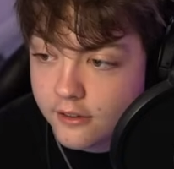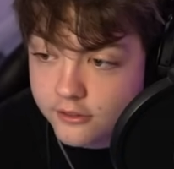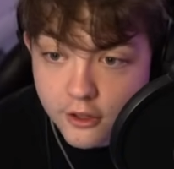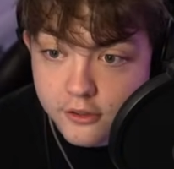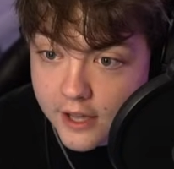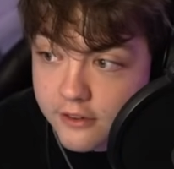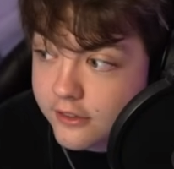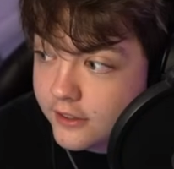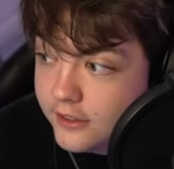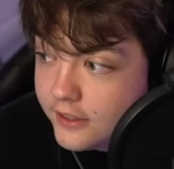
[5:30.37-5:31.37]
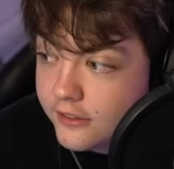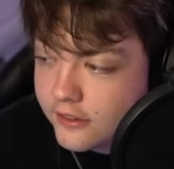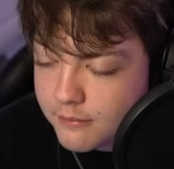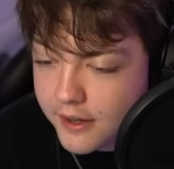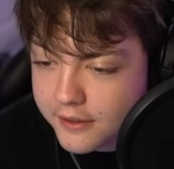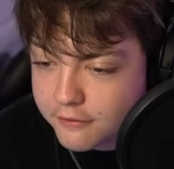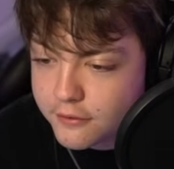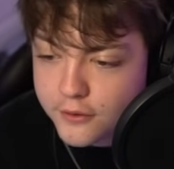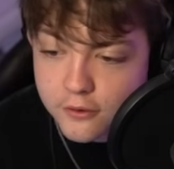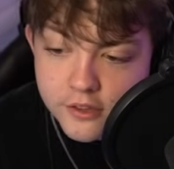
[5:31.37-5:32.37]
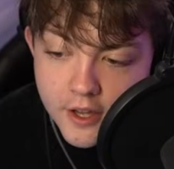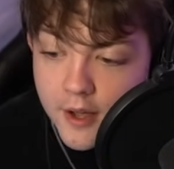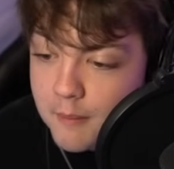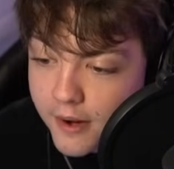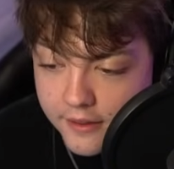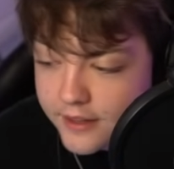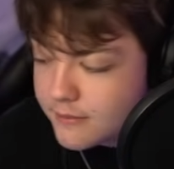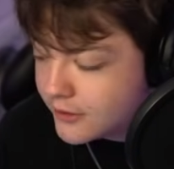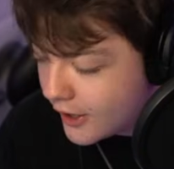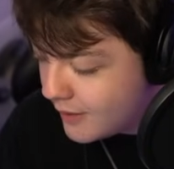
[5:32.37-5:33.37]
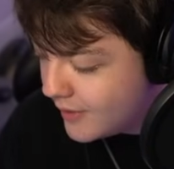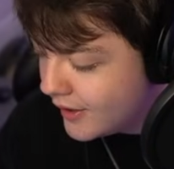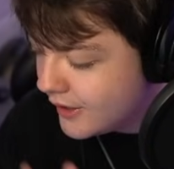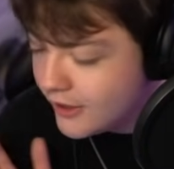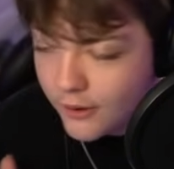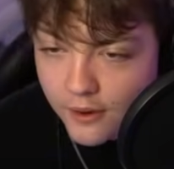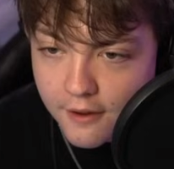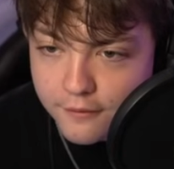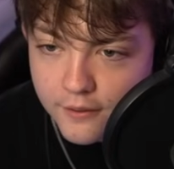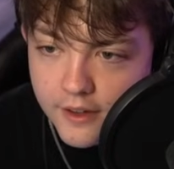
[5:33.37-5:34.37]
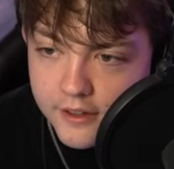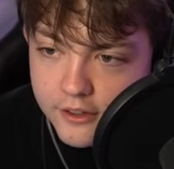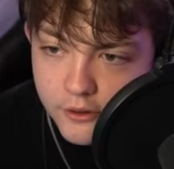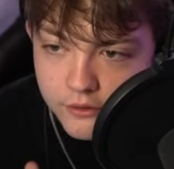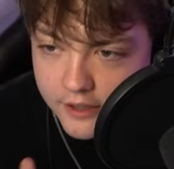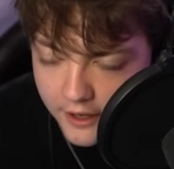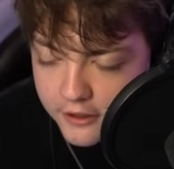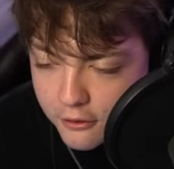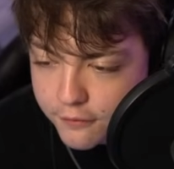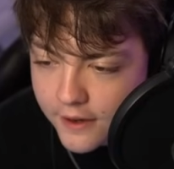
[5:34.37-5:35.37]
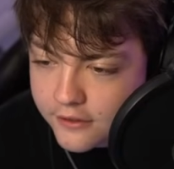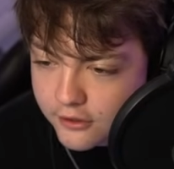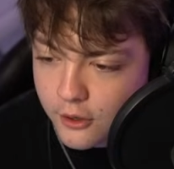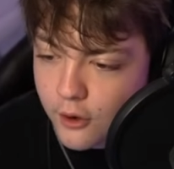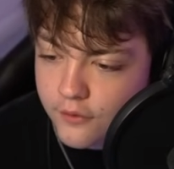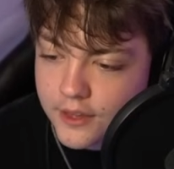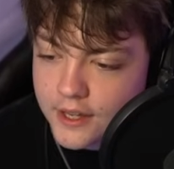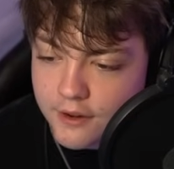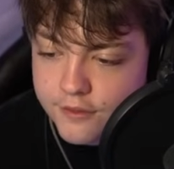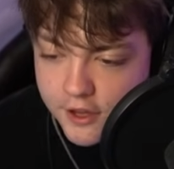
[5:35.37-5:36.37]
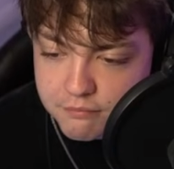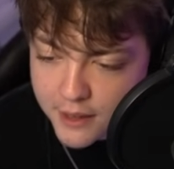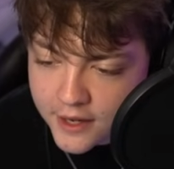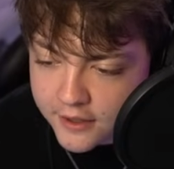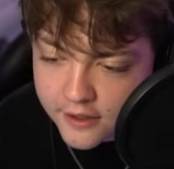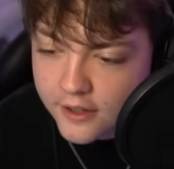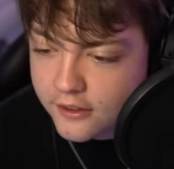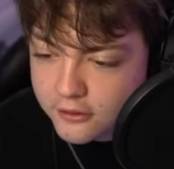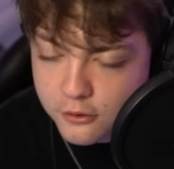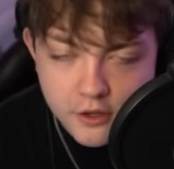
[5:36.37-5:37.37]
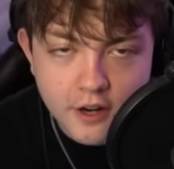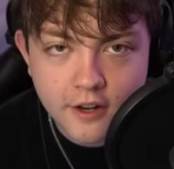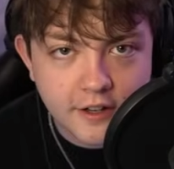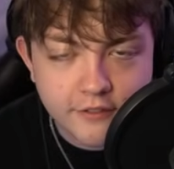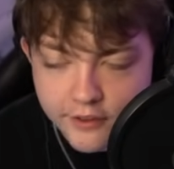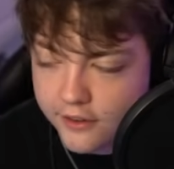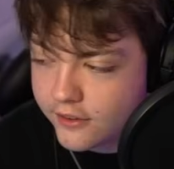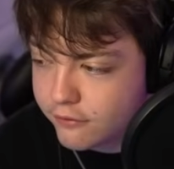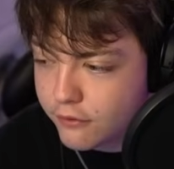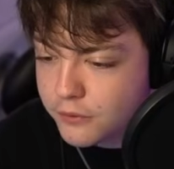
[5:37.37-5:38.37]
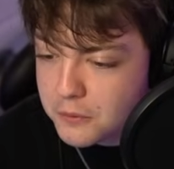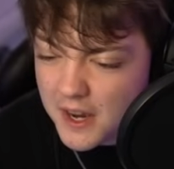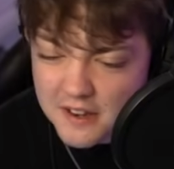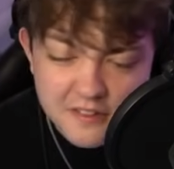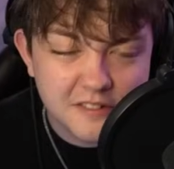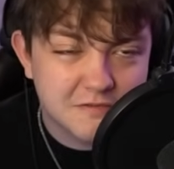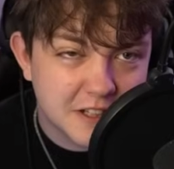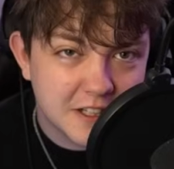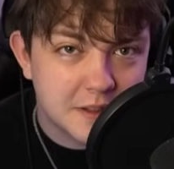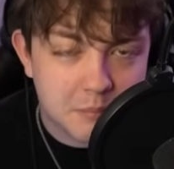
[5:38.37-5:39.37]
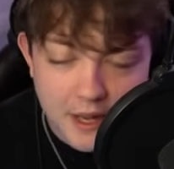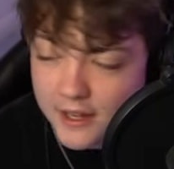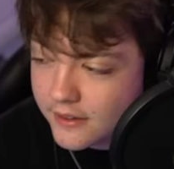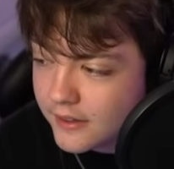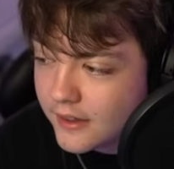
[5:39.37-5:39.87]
does actually need some negative reviews, but at the same time, you know, I feel like, you know, telling your fans to go over there if they've paid to kind of leave a negative review isn't really the play.